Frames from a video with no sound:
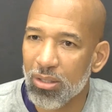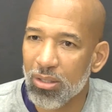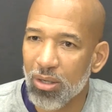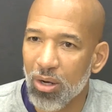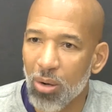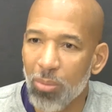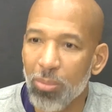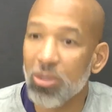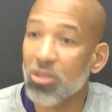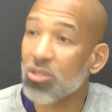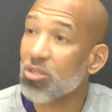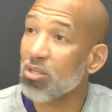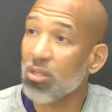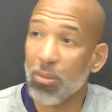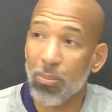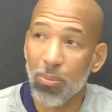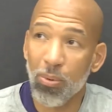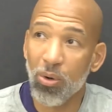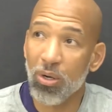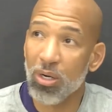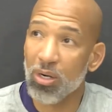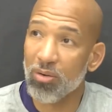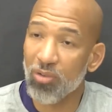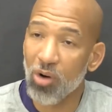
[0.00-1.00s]
almost to the
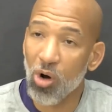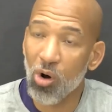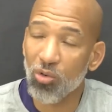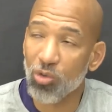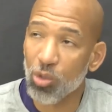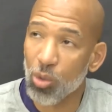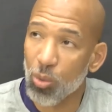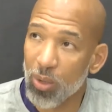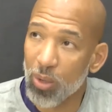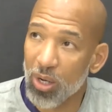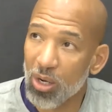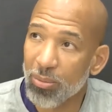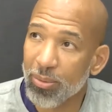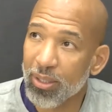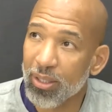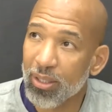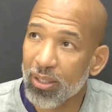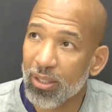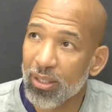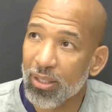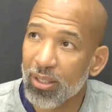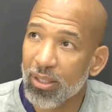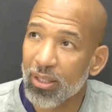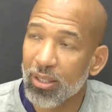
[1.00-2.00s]
point of overwhelming,
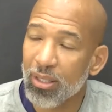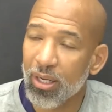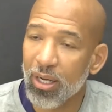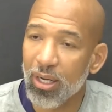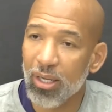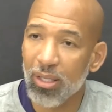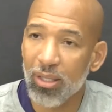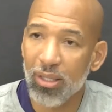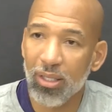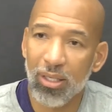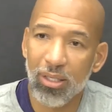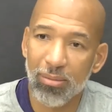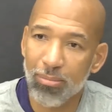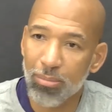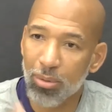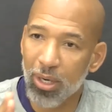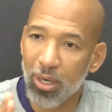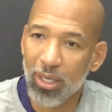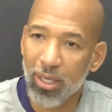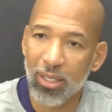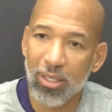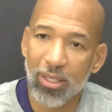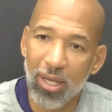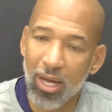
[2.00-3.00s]
and then
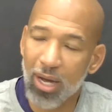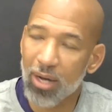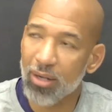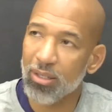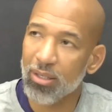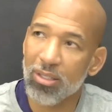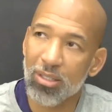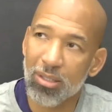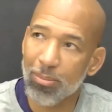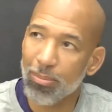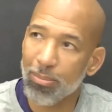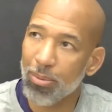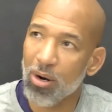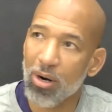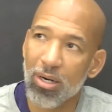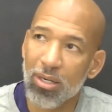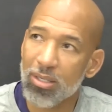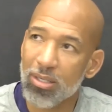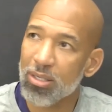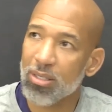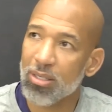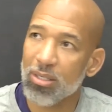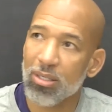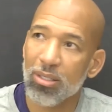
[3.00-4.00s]
break it down into
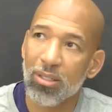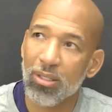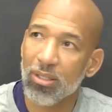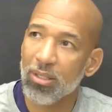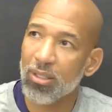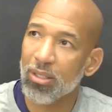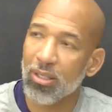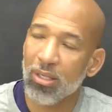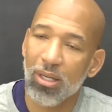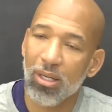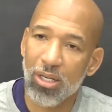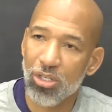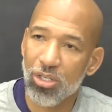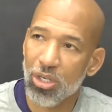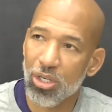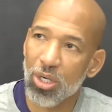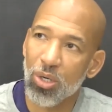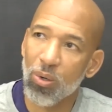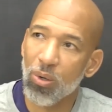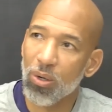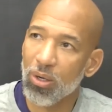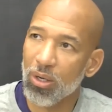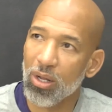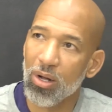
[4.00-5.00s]
parts as you
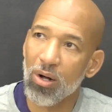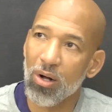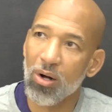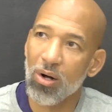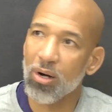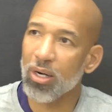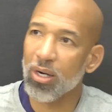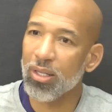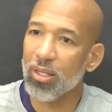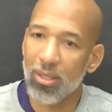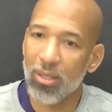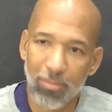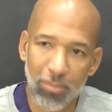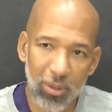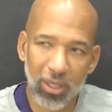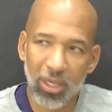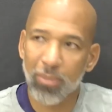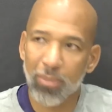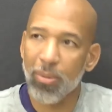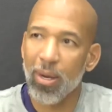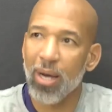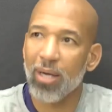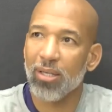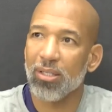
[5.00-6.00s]
go along and then bring
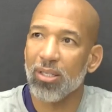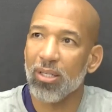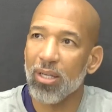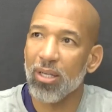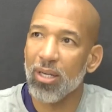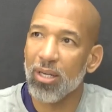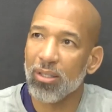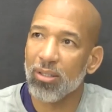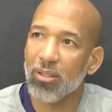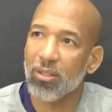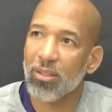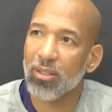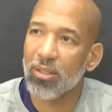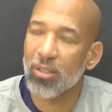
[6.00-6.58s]
it back together.